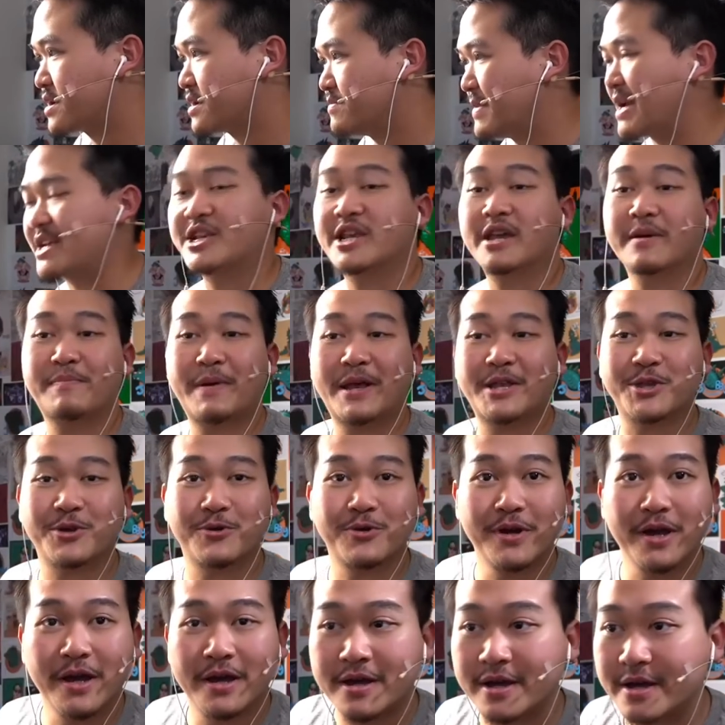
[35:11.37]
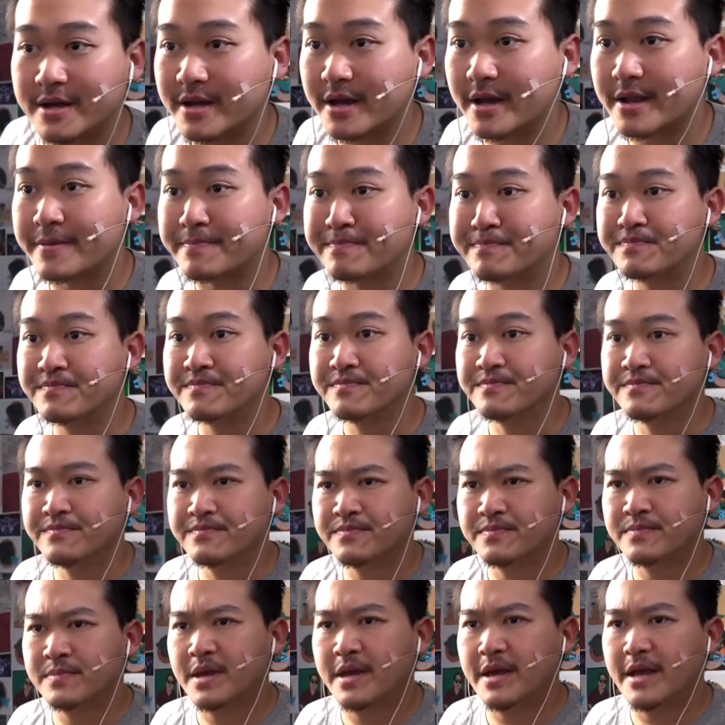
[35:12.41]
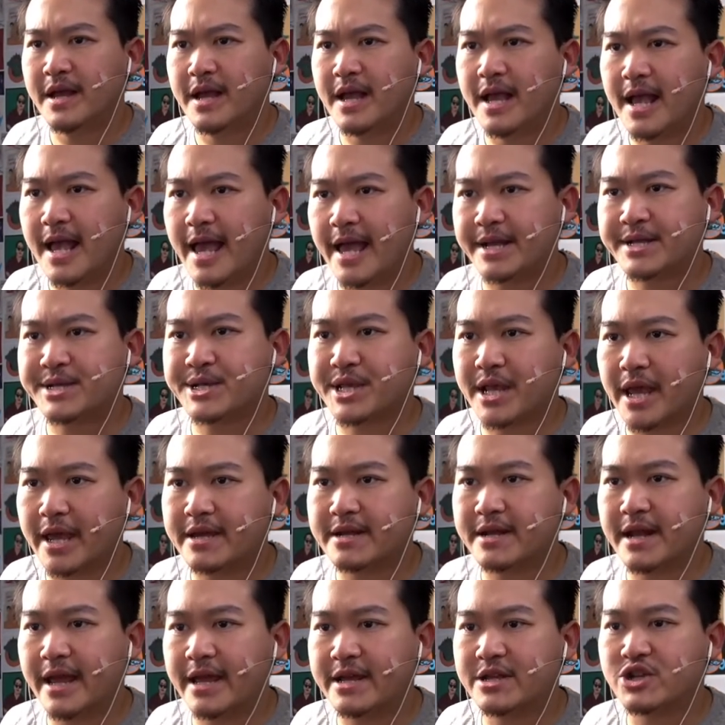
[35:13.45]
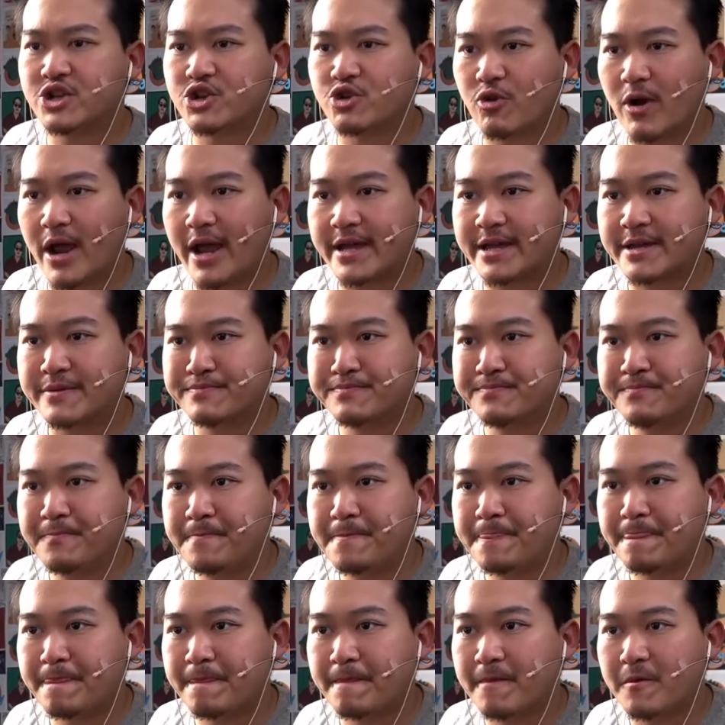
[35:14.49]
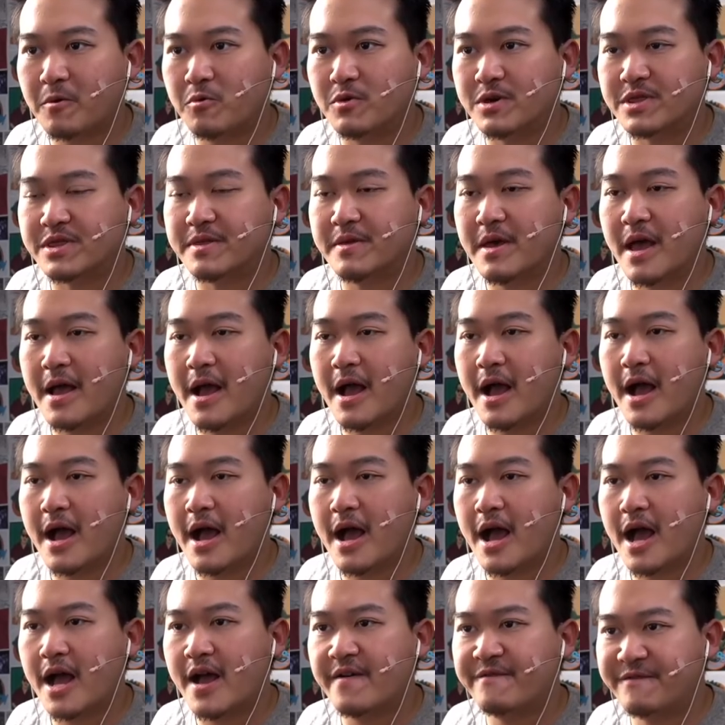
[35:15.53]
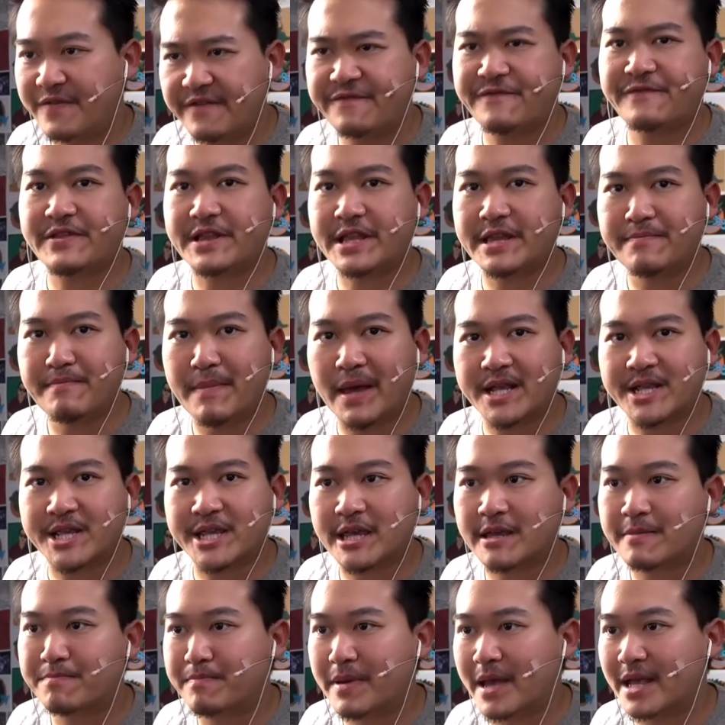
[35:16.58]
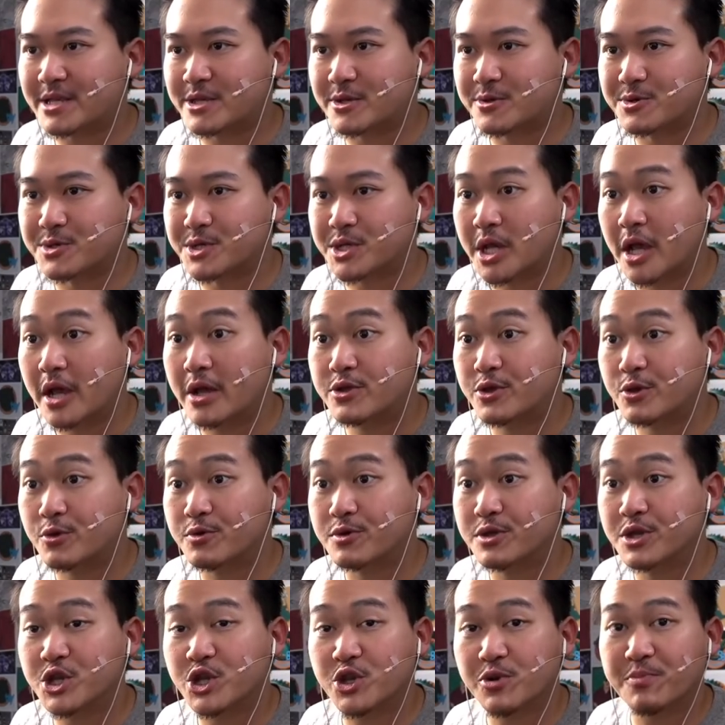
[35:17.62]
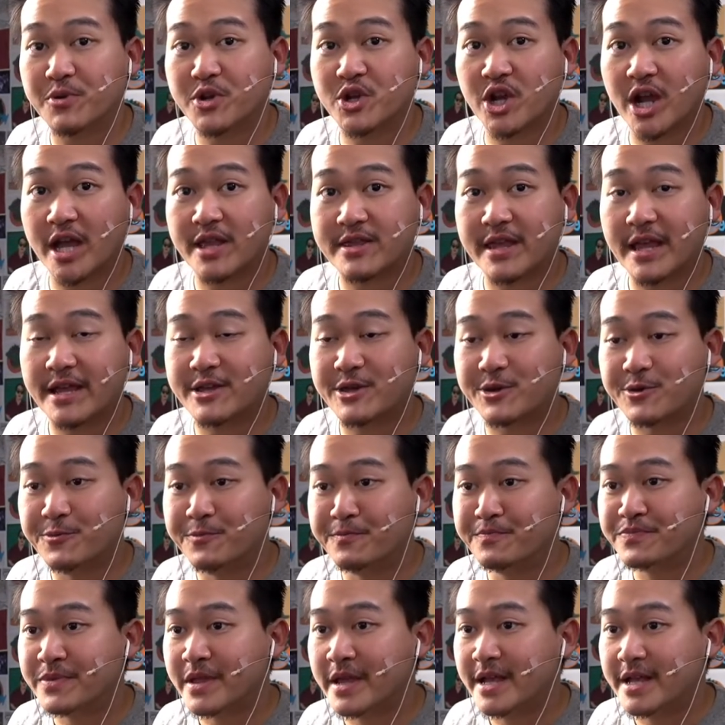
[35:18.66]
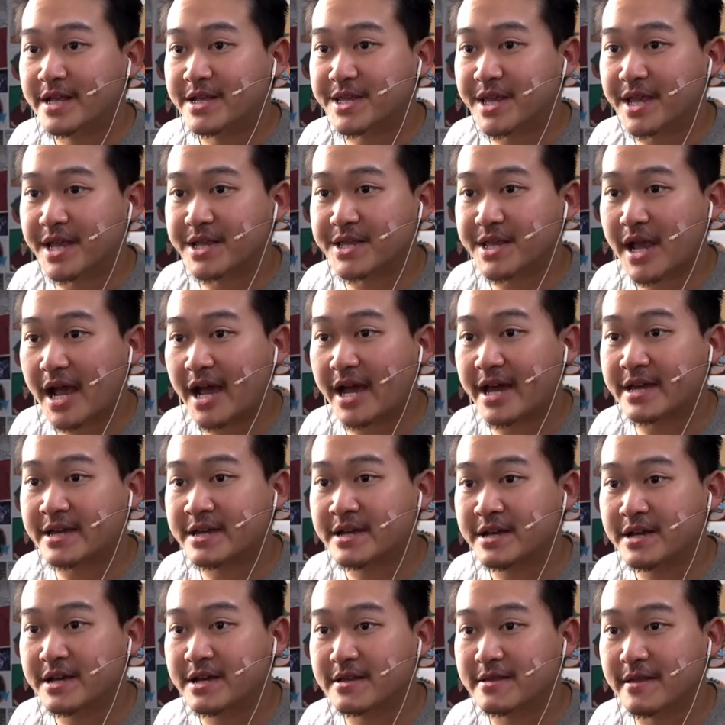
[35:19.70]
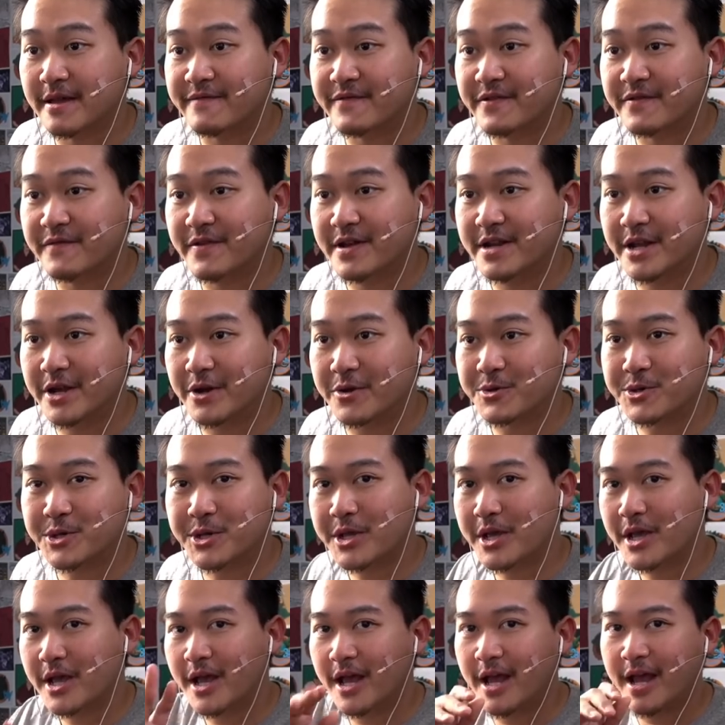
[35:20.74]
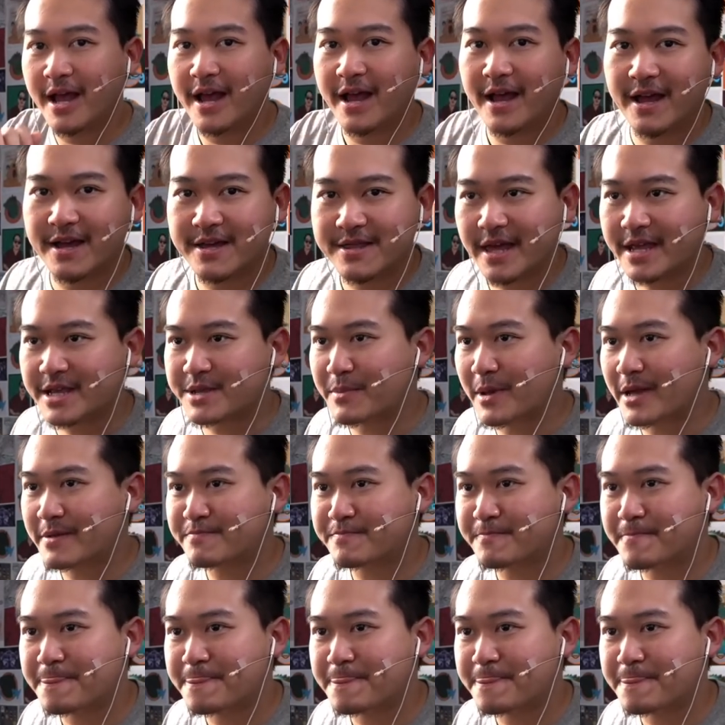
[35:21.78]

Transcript: Mexican peso. Yeah, I got it. X88 Dragon with 50 Mexican pesos through the Super Chat. Thank you. Says, "Hi, love your videos." Thanks, man.